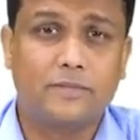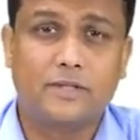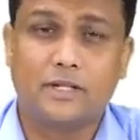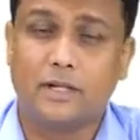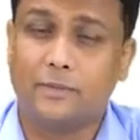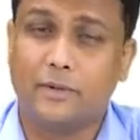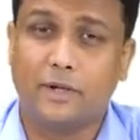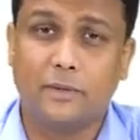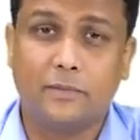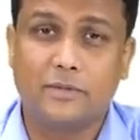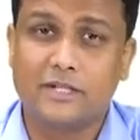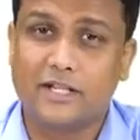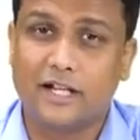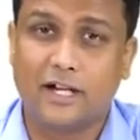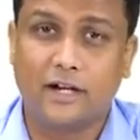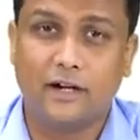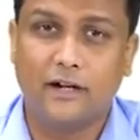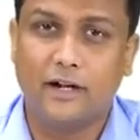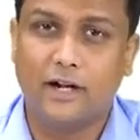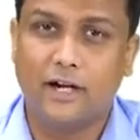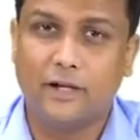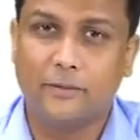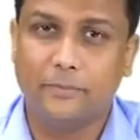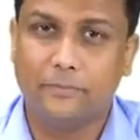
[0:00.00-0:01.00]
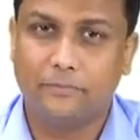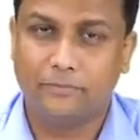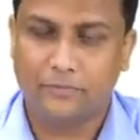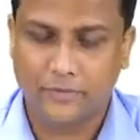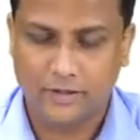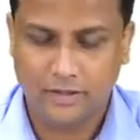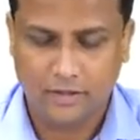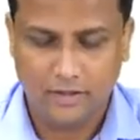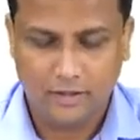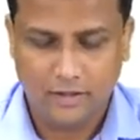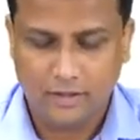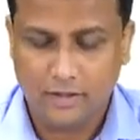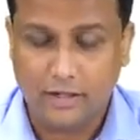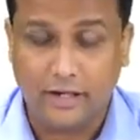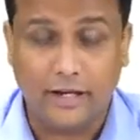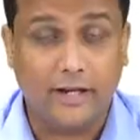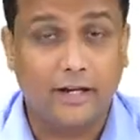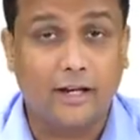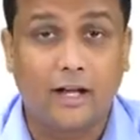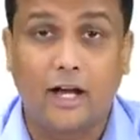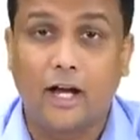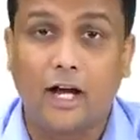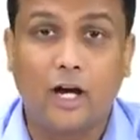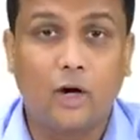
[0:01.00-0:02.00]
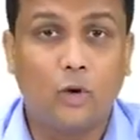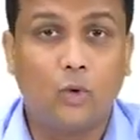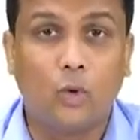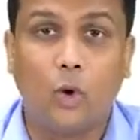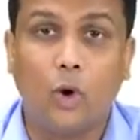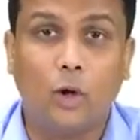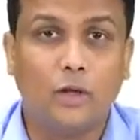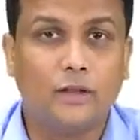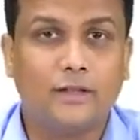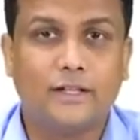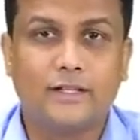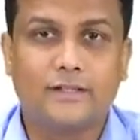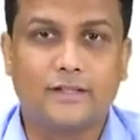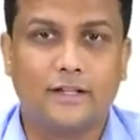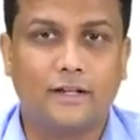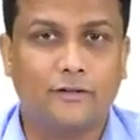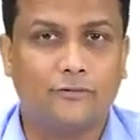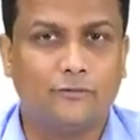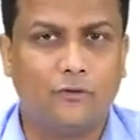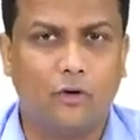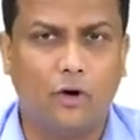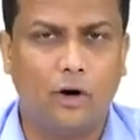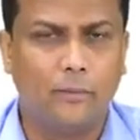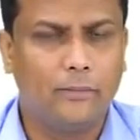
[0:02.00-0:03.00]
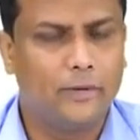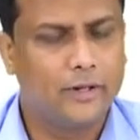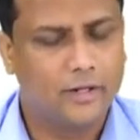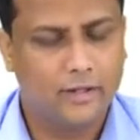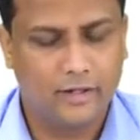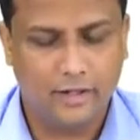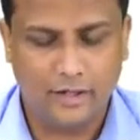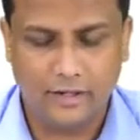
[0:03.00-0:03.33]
septum secundum, and how all these are formed.